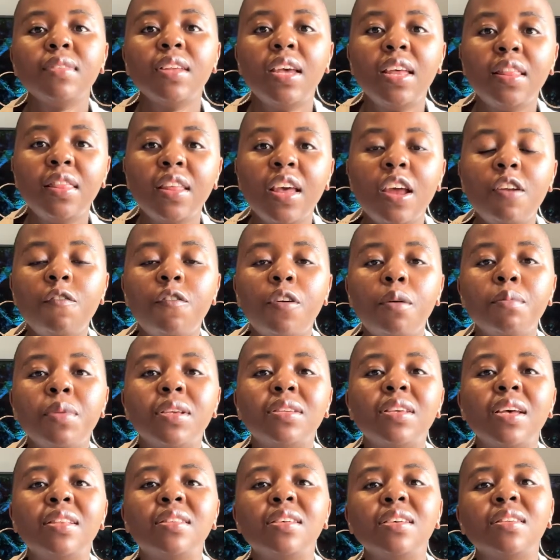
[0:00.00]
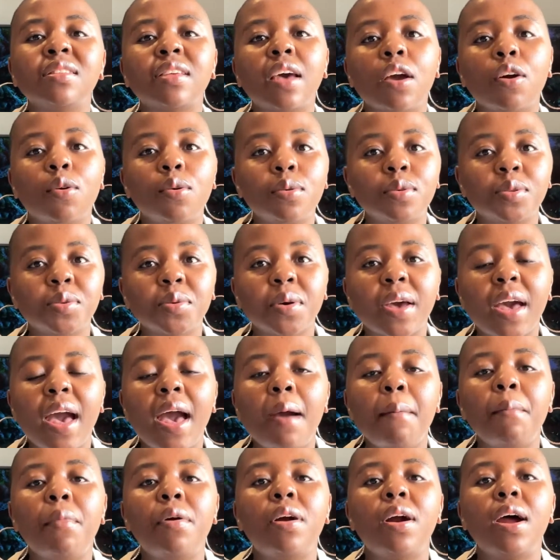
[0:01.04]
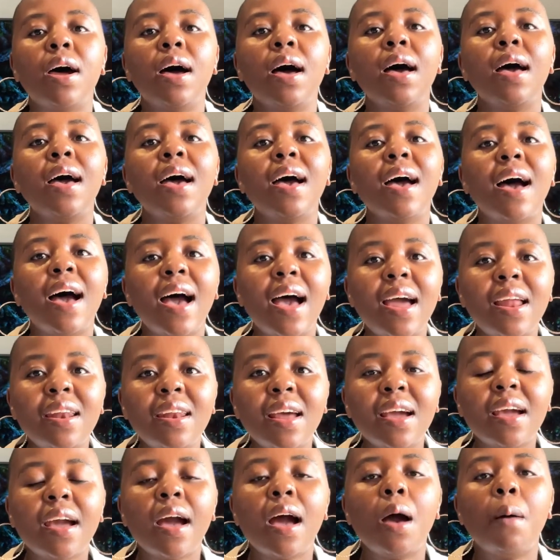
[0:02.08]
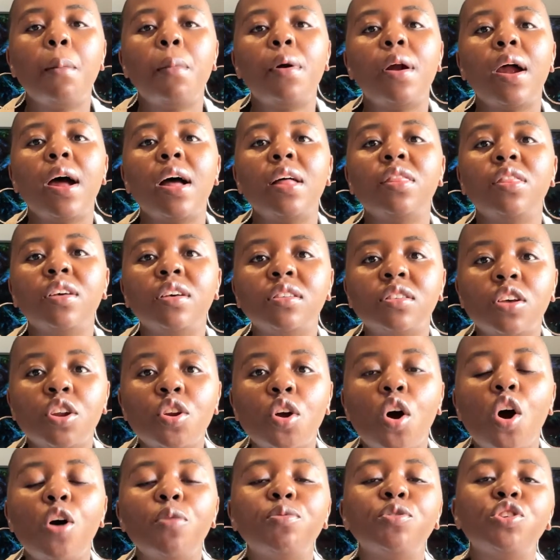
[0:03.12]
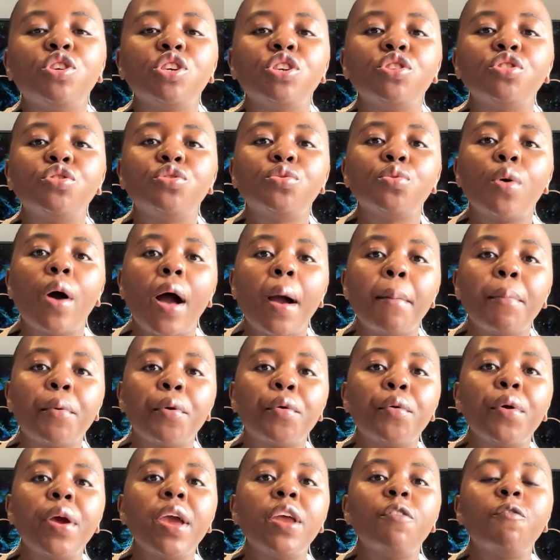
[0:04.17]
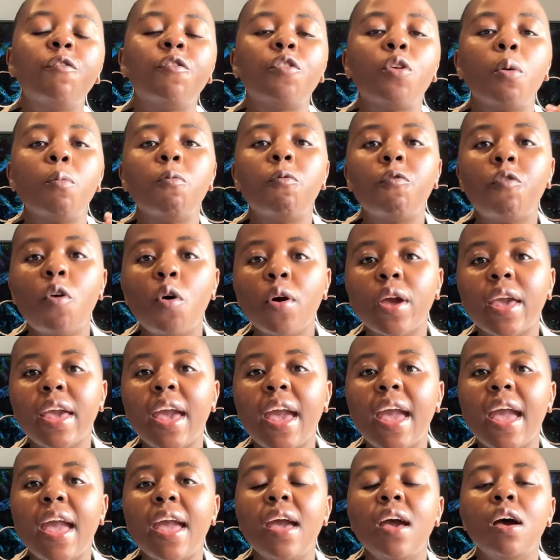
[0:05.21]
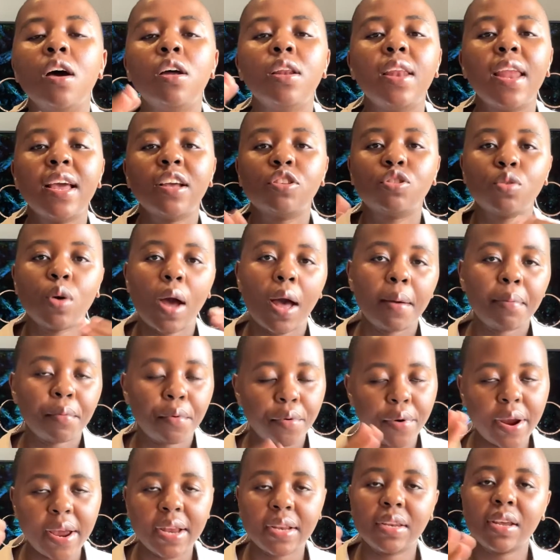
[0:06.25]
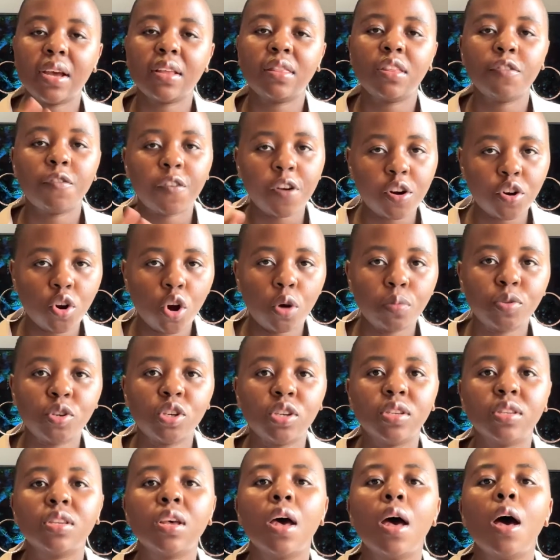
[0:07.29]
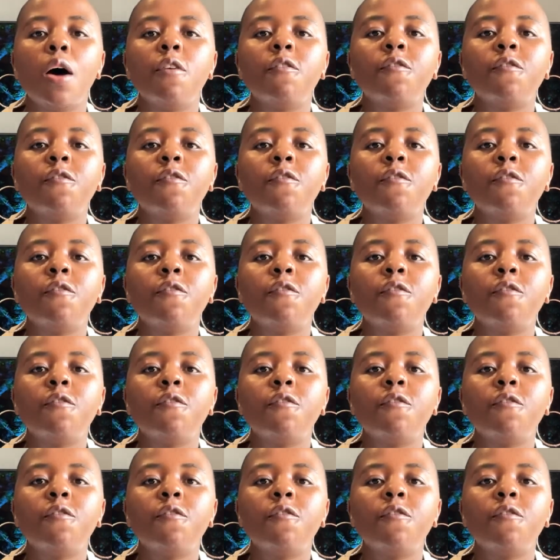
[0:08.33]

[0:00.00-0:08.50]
And then from the settings, I go to camera. Under camera, there's an option to upgrade from 4K, like to upgrade, there are different options.